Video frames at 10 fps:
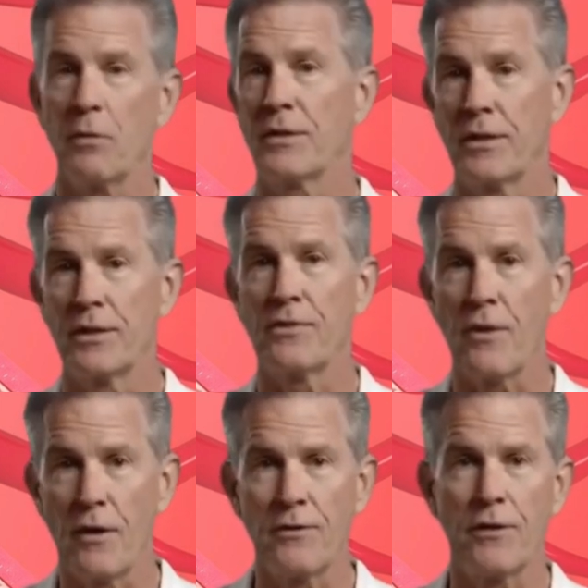the
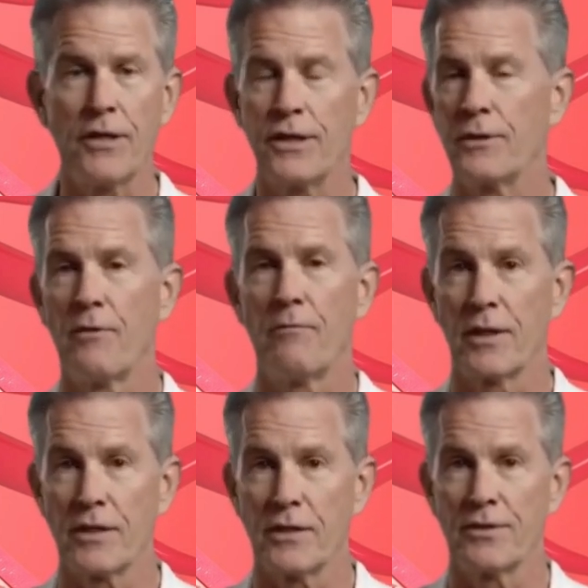necessary support to
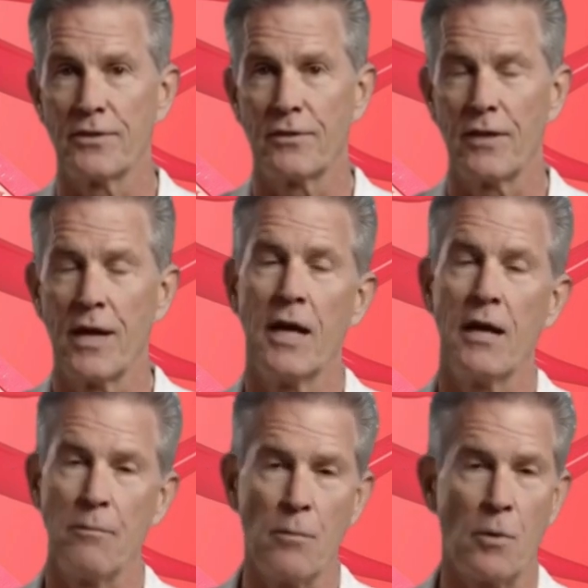maintain their function.